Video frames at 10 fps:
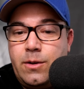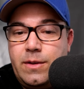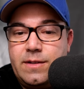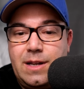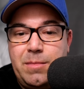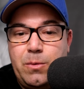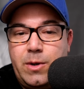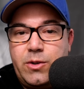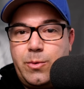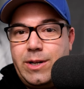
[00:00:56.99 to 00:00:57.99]
this is going to be
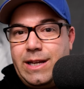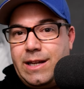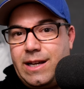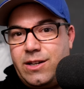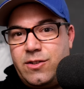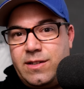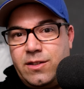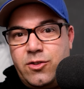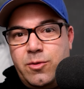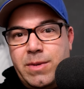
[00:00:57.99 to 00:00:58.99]
120. I can
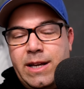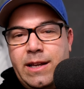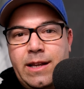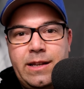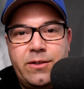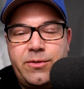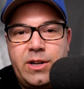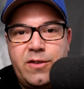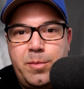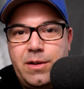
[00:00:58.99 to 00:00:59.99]
still shoot my Ilford
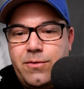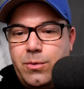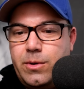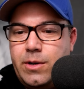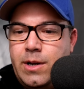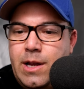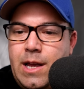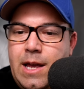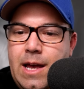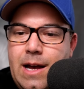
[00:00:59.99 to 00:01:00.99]
FP4,
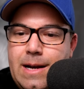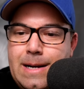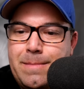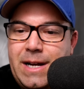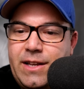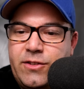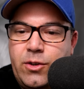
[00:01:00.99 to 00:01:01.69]
ISO